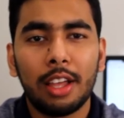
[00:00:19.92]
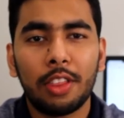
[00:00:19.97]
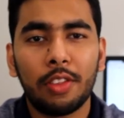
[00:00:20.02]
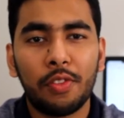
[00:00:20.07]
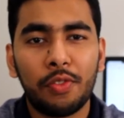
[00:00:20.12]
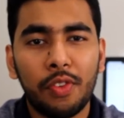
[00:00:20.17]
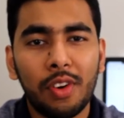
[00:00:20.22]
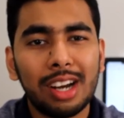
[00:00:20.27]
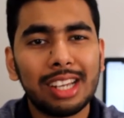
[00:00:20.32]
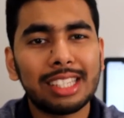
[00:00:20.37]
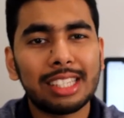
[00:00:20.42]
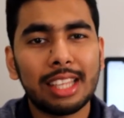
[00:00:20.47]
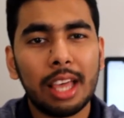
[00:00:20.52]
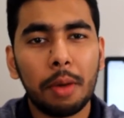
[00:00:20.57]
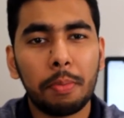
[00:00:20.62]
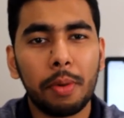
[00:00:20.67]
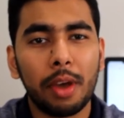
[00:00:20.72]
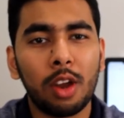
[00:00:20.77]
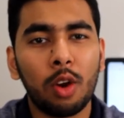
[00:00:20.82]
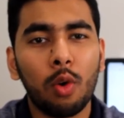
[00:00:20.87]
The first
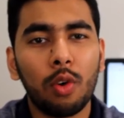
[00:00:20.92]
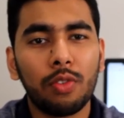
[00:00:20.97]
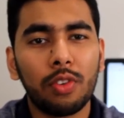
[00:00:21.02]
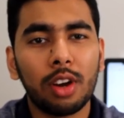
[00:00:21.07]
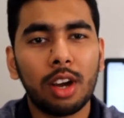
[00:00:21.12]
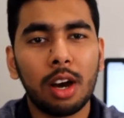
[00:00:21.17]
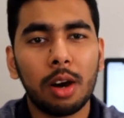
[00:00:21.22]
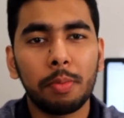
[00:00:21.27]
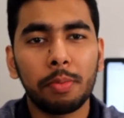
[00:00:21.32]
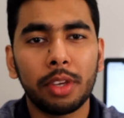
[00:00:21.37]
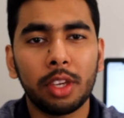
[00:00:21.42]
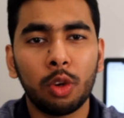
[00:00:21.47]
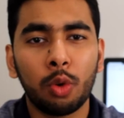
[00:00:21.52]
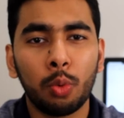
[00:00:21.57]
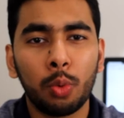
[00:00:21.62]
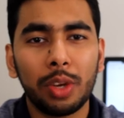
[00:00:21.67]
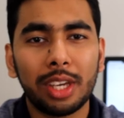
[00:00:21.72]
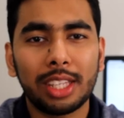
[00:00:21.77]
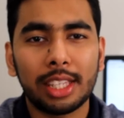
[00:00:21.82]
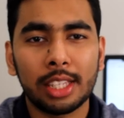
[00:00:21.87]
step in overcoming
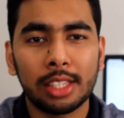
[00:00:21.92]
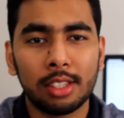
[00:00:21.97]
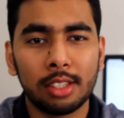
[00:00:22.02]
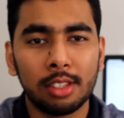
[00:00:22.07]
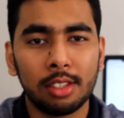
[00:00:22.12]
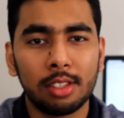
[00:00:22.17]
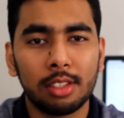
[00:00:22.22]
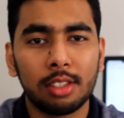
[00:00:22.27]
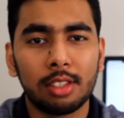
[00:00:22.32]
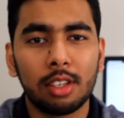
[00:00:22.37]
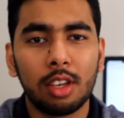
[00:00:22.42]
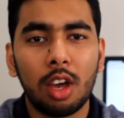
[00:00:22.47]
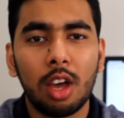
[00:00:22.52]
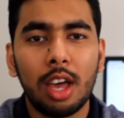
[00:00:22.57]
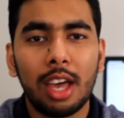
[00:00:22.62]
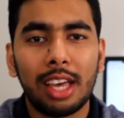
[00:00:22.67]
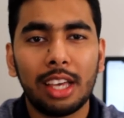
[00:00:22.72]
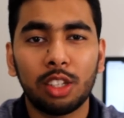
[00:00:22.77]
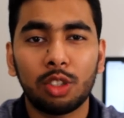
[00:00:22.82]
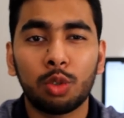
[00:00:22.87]
your weaknesses
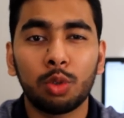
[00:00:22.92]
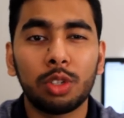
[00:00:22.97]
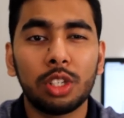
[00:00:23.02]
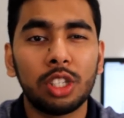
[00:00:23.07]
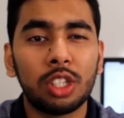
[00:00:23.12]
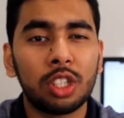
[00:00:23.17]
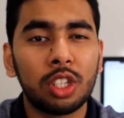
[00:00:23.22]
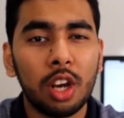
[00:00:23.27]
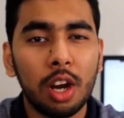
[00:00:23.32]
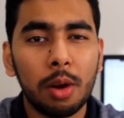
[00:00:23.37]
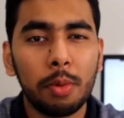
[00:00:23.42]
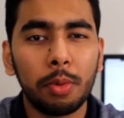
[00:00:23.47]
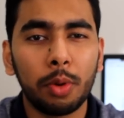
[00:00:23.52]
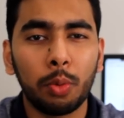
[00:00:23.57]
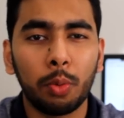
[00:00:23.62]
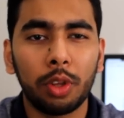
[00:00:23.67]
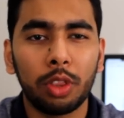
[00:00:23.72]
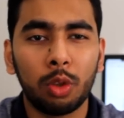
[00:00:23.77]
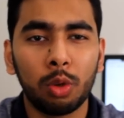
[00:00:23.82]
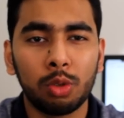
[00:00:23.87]
is to
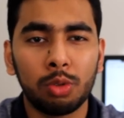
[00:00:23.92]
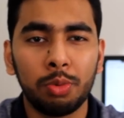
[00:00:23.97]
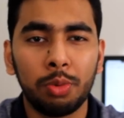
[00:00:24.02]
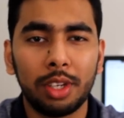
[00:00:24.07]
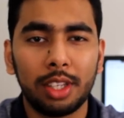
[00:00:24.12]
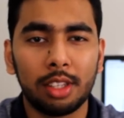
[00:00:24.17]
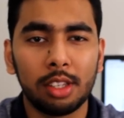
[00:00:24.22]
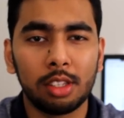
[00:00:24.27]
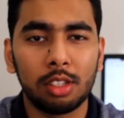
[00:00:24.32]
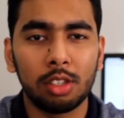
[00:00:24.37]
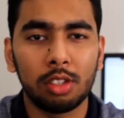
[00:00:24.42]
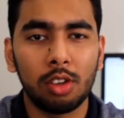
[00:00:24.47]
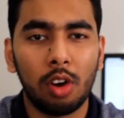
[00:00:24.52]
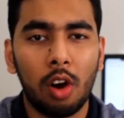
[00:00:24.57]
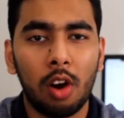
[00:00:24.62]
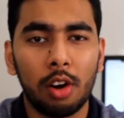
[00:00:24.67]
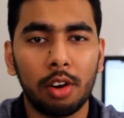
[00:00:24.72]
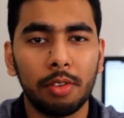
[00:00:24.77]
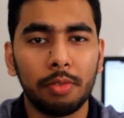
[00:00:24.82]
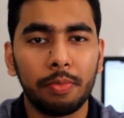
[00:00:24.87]
determine what those weaknesses
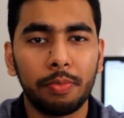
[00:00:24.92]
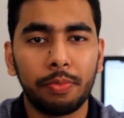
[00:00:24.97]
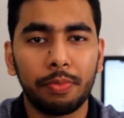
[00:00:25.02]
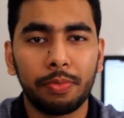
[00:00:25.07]
are.